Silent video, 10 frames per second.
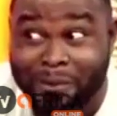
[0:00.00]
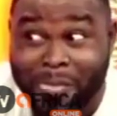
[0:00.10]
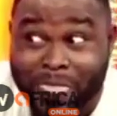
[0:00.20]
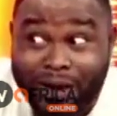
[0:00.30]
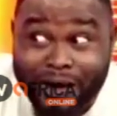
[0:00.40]

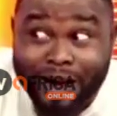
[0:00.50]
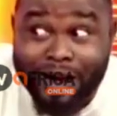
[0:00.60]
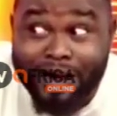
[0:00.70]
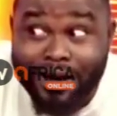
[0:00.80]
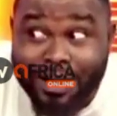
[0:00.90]

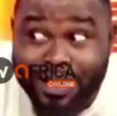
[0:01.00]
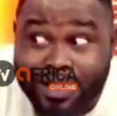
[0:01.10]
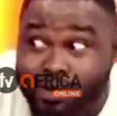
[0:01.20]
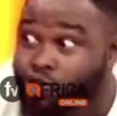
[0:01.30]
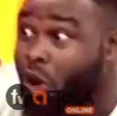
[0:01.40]
Uh,
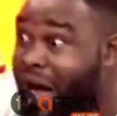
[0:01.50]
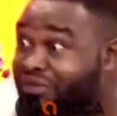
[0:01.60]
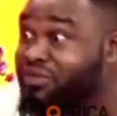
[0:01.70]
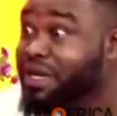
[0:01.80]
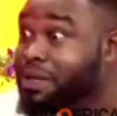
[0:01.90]
you if, don't
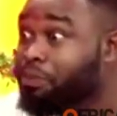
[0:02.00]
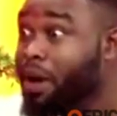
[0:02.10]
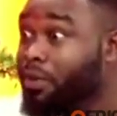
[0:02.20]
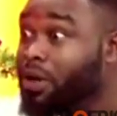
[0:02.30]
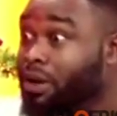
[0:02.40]
have any If
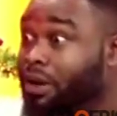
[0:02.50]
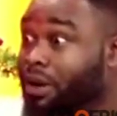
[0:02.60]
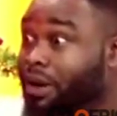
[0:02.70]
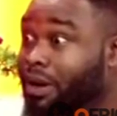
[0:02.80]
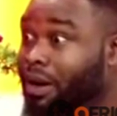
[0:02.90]
need be, we
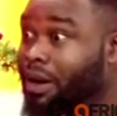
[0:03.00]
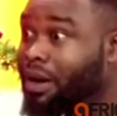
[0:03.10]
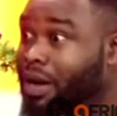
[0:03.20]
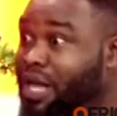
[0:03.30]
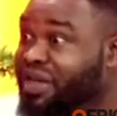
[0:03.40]
will, we'll
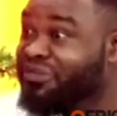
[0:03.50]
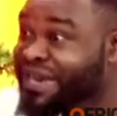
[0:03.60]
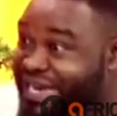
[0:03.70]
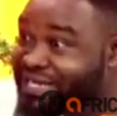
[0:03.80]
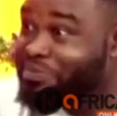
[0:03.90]
go If
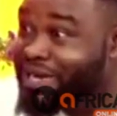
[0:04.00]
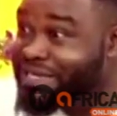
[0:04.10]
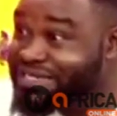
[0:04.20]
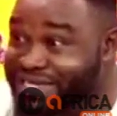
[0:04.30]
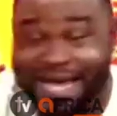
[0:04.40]
need be,
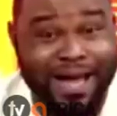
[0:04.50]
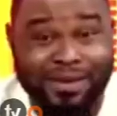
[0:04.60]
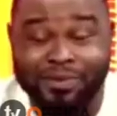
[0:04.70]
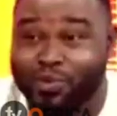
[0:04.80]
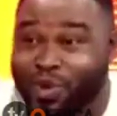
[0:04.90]
senior,
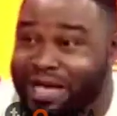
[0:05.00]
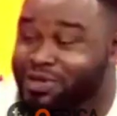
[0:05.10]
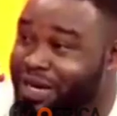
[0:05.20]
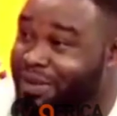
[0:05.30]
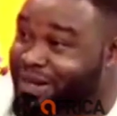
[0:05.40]
we are
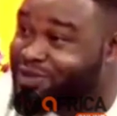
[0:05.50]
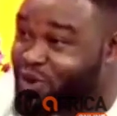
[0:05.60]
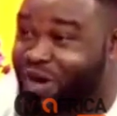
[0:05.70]
talking about dollar.